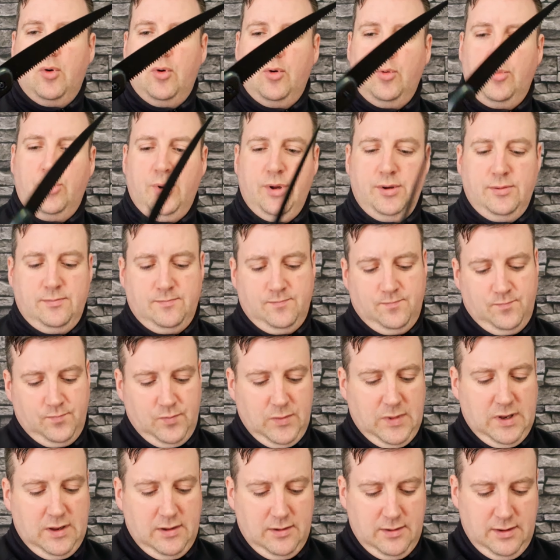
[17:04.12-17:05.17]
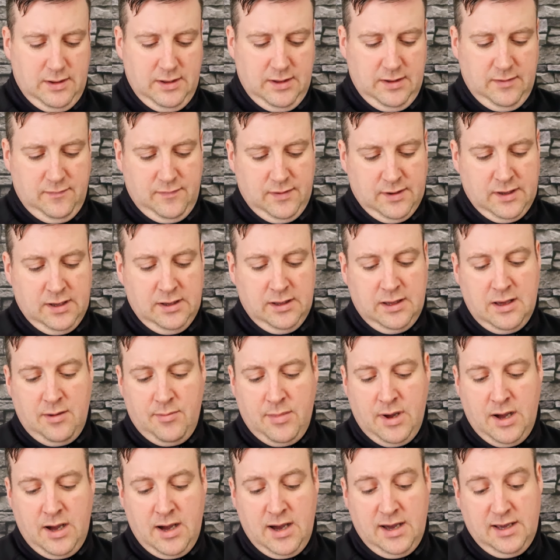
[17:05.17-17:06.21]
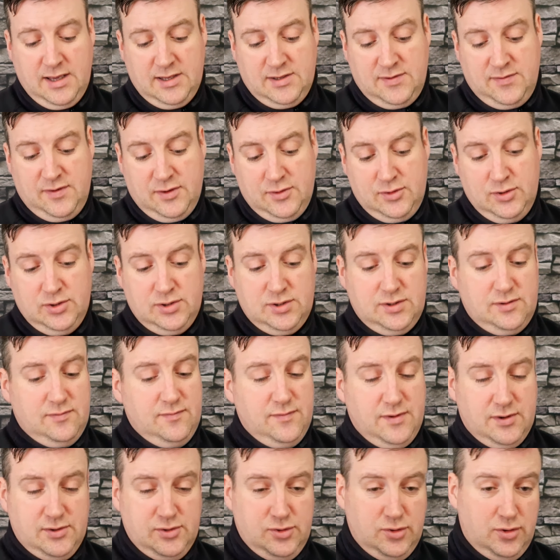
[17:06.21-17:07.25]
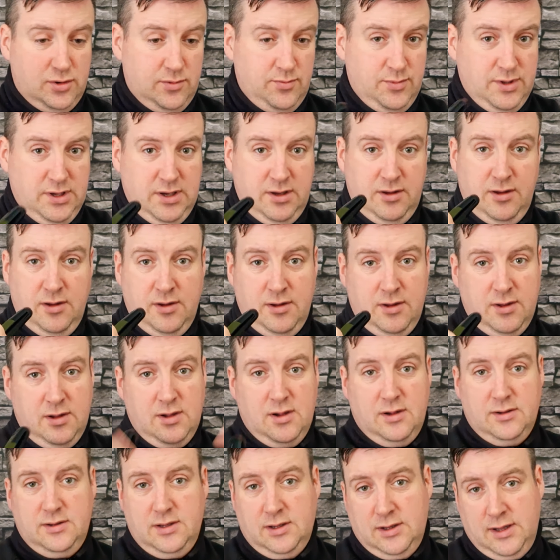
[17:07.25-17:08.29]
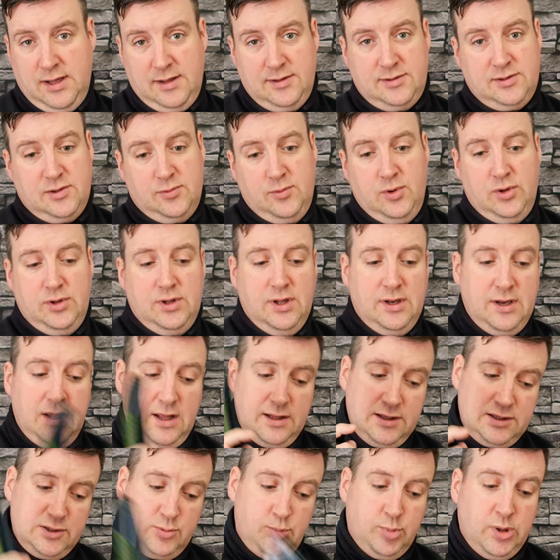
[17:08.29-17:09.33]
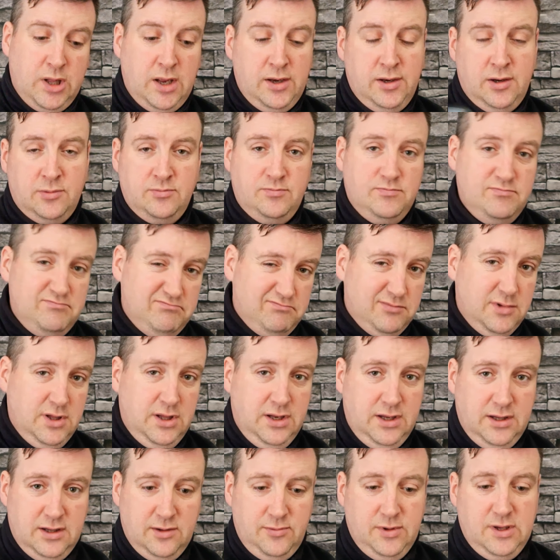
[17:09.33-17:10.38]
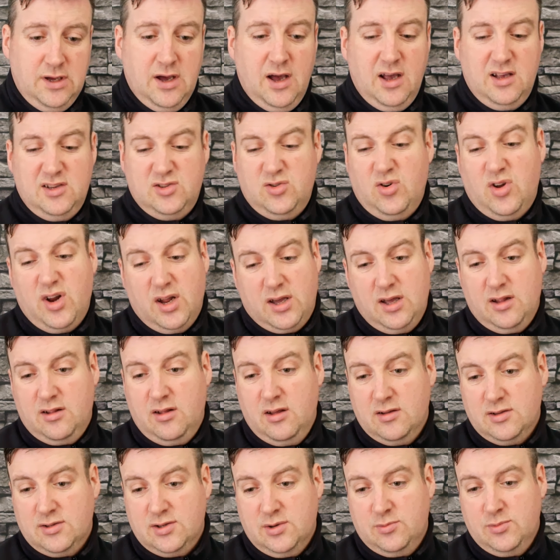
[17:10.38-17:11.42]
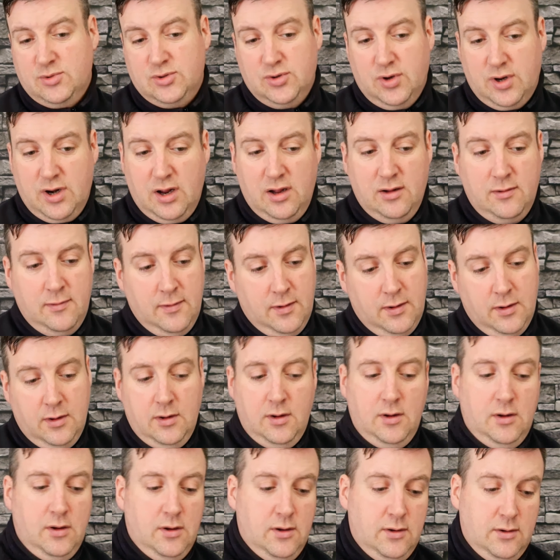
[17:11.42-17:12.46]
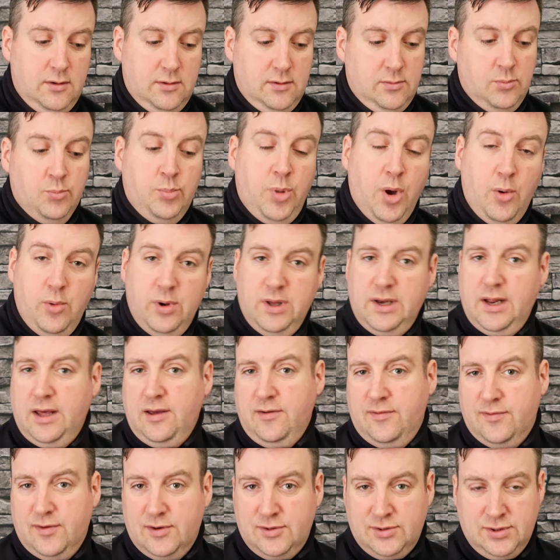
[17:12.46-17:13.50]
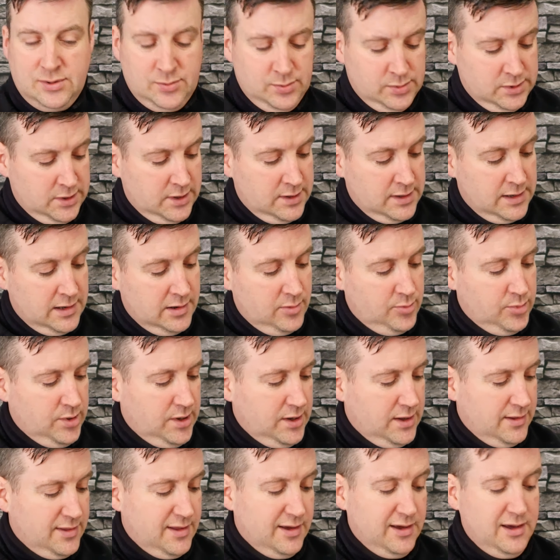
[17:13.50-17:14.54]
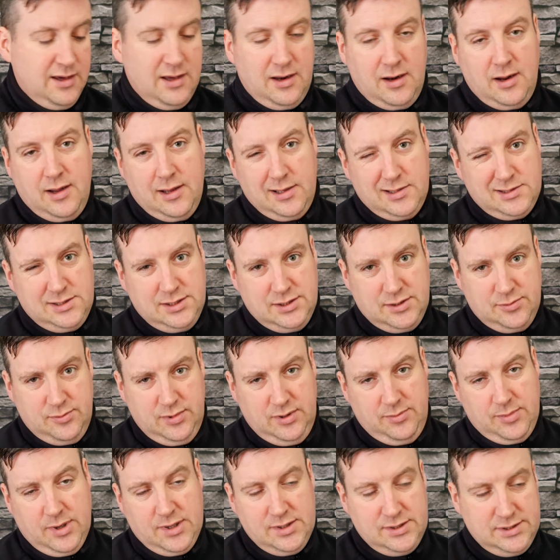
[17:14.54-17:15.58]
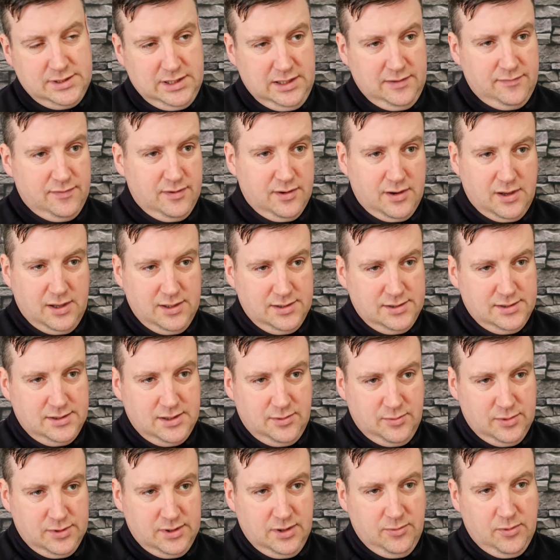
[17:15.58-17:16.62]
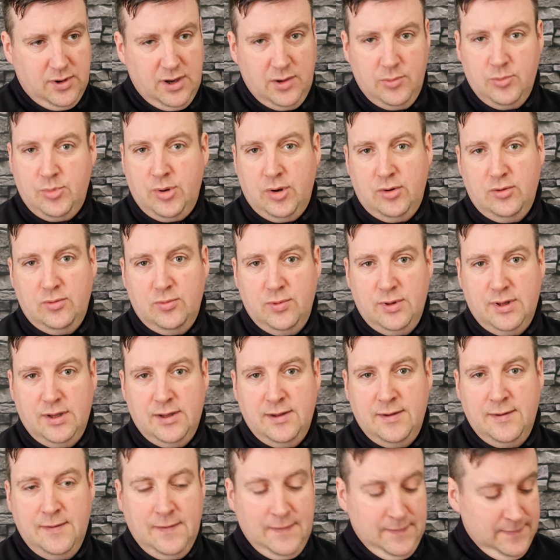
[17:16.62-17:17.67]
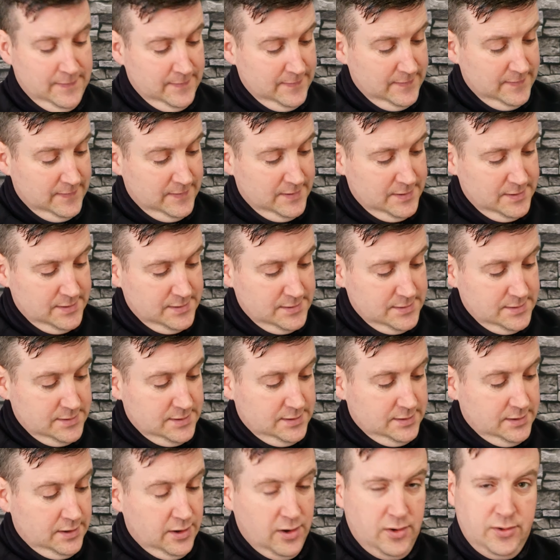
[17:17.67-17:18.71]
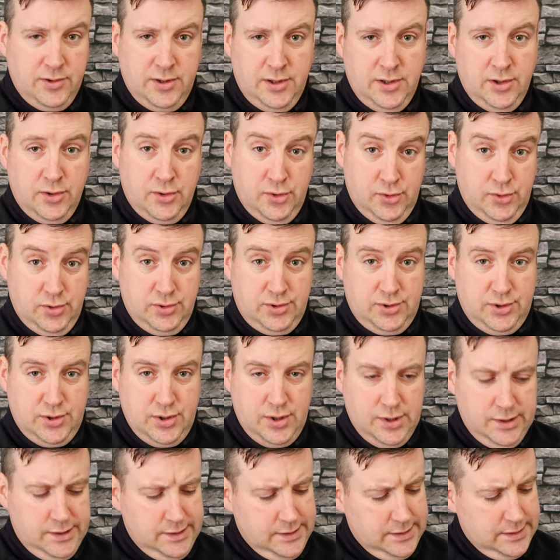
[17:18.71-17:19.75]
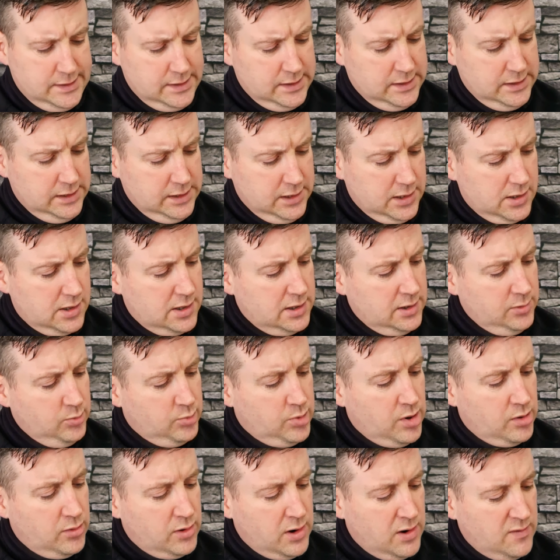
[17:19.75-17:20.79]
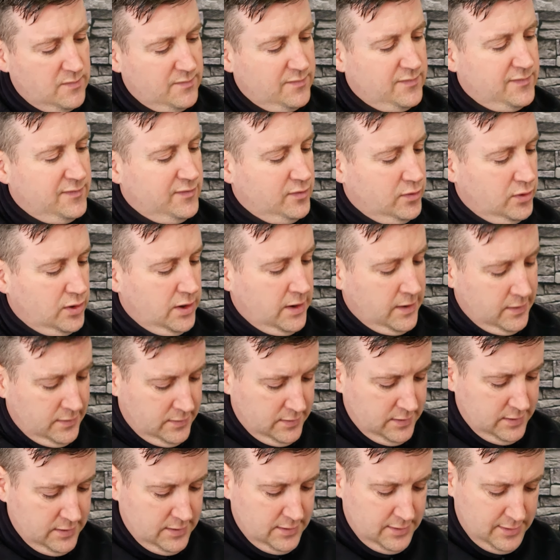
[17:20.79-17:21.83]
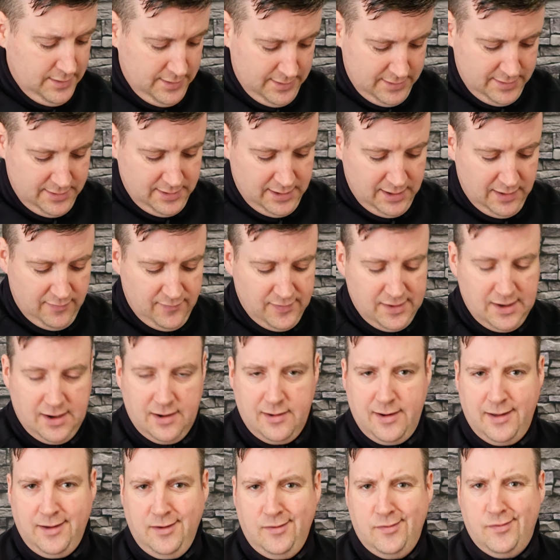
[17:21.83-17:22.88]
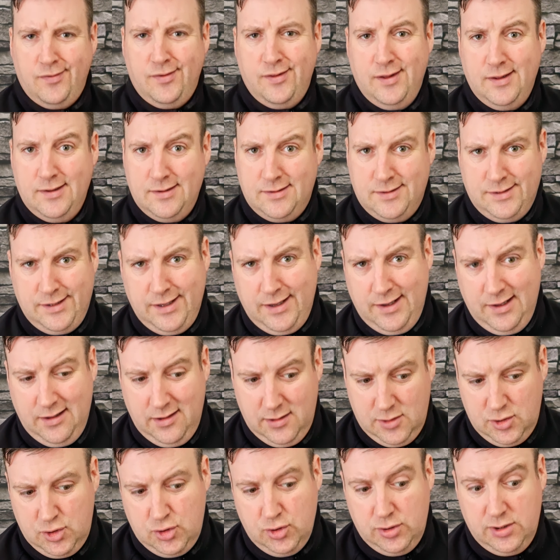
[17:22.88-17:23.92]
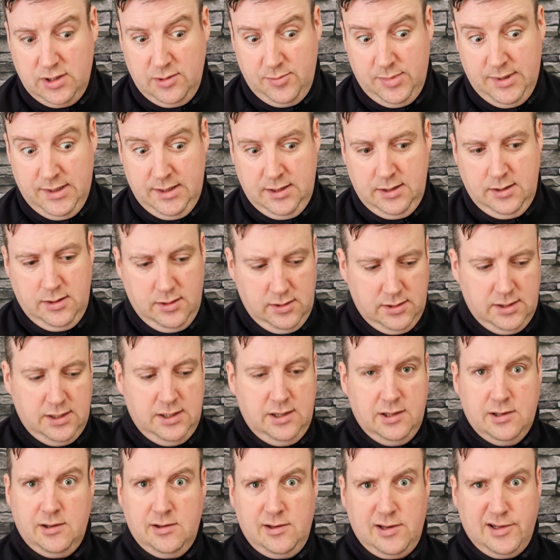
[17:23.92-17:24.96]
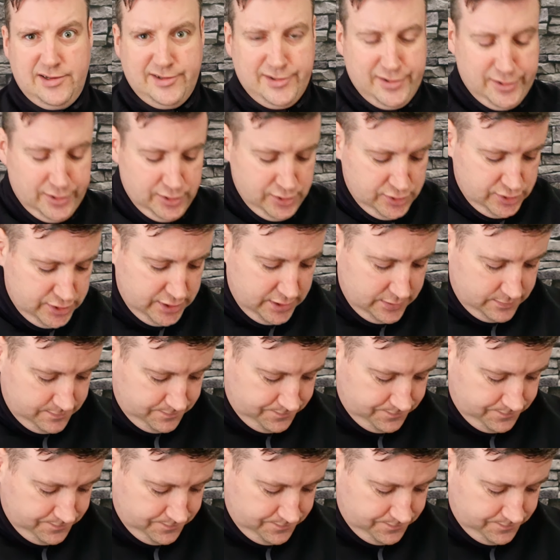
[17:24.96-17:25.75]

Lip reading: hoping if I can get my axe for chopping the lengths of wood and then splitting them, you need a wee axe, or I could get some sort of bowie knife or something like that. But I think an axe is a wee bit safer because I wouldn't want to pull with the how do you do's and pull up for having a knife that shouldn't be here in this country.